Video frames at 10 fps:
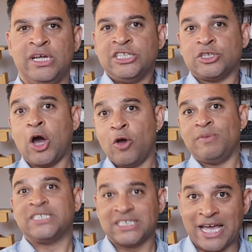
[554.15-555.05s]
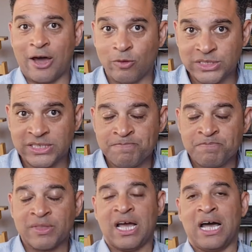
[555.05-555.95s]
So I hope this has helped.
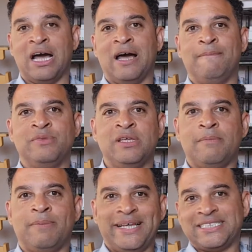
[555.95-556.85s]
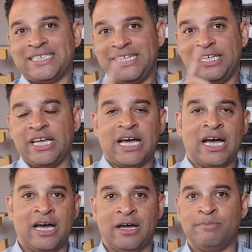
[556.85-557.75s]
Um, please see
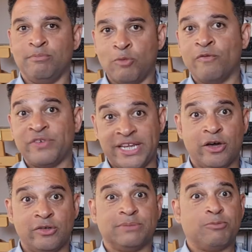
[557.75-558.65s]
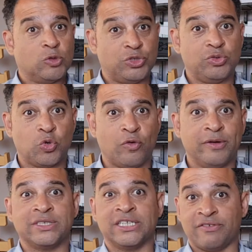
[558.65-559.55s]
um, more videos and more
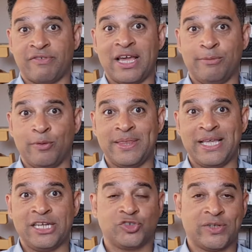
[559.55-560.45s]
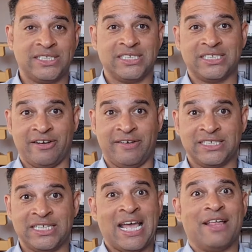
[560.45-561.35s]
tutorials that's available in the Illustrator
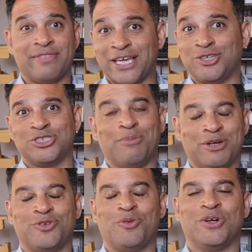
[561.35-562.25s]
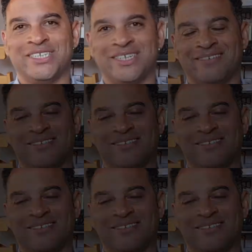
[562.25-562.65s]
series and thank you so much for watching.